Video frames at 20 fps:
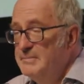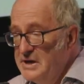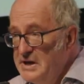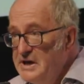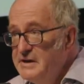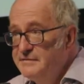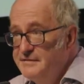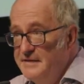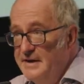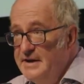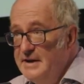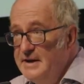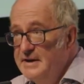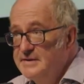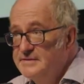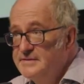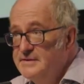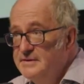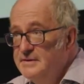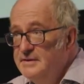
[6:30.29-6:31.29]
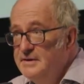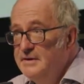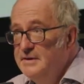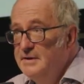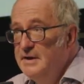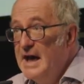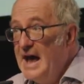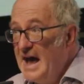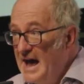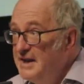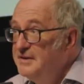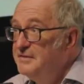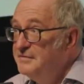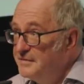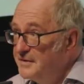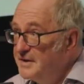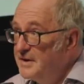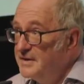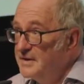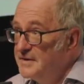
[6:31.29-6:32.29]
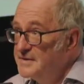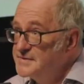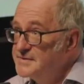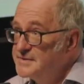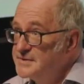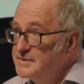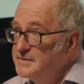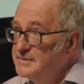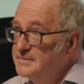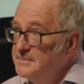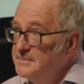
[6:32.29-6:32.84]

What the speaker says: perfect and fast."